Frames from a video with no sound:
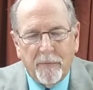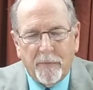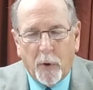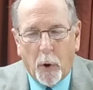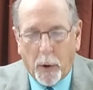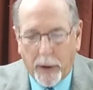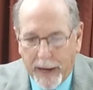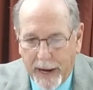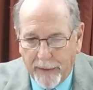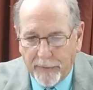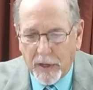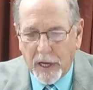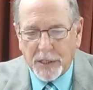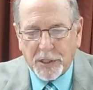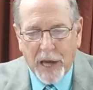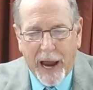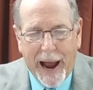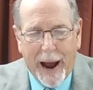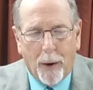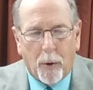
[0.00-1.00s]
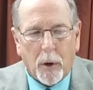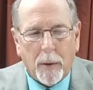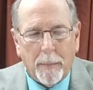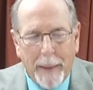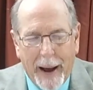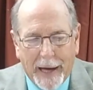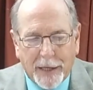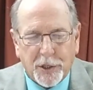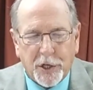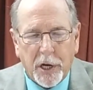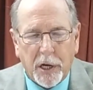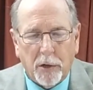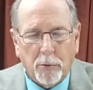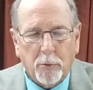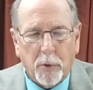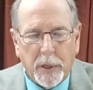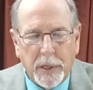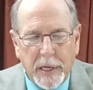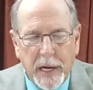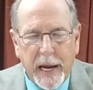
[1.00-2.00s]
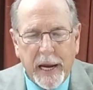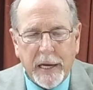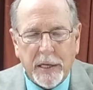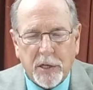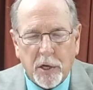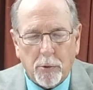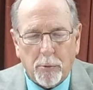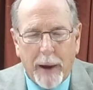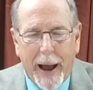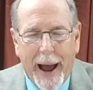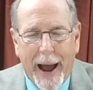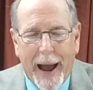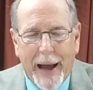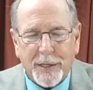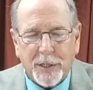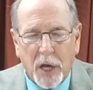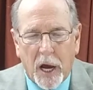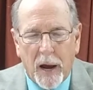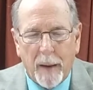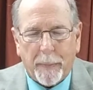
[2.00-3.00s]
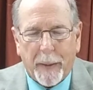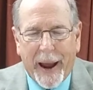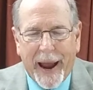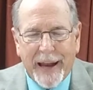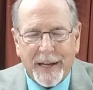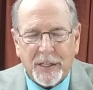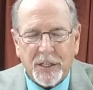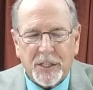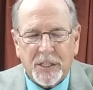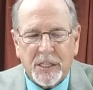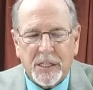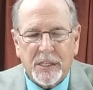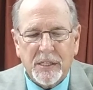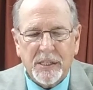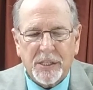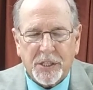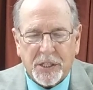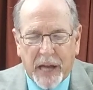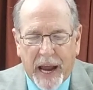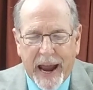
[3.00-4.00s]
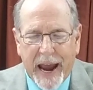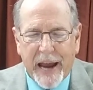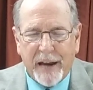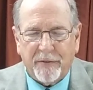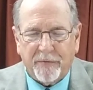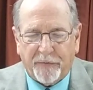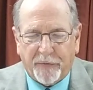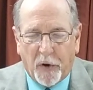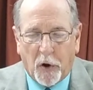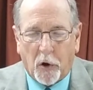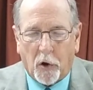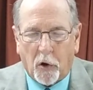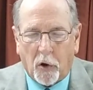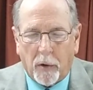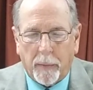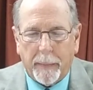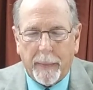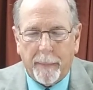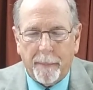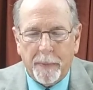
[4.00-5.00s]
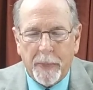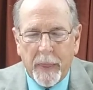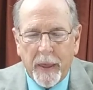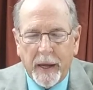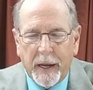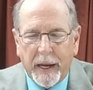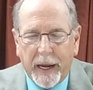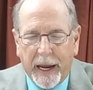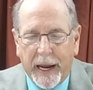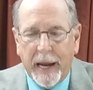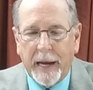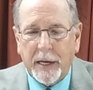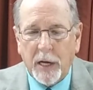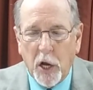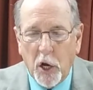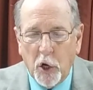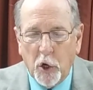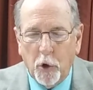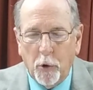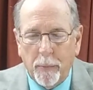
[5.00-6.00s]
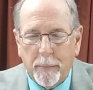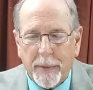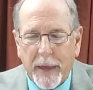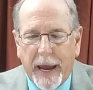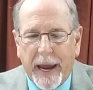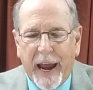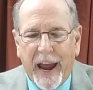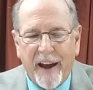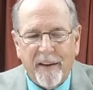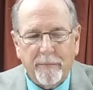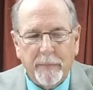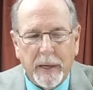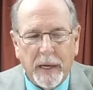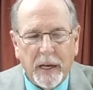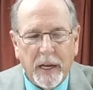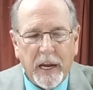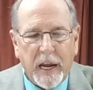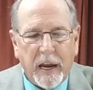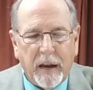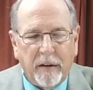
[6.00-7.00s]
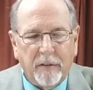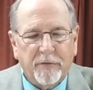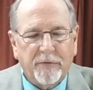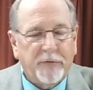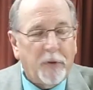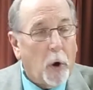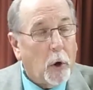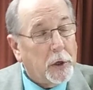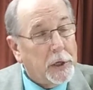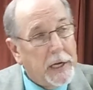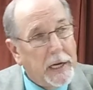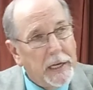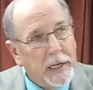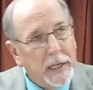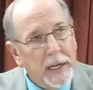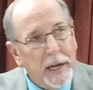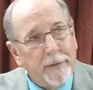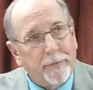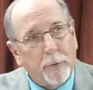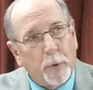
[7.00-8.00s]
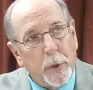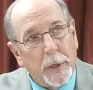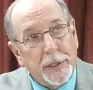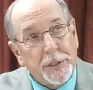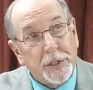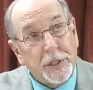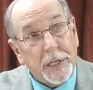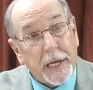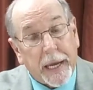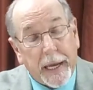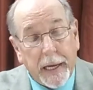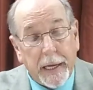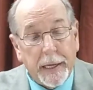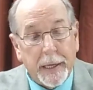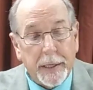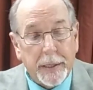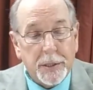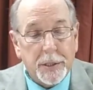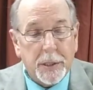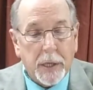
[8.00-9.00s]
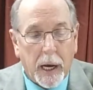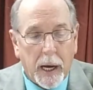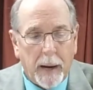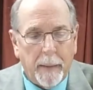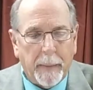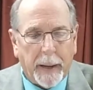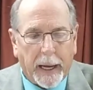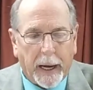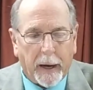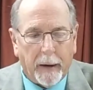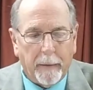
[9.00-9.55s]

for in this hour my children need to rise up and stand firm in whom they have believed, for deliverance is coming.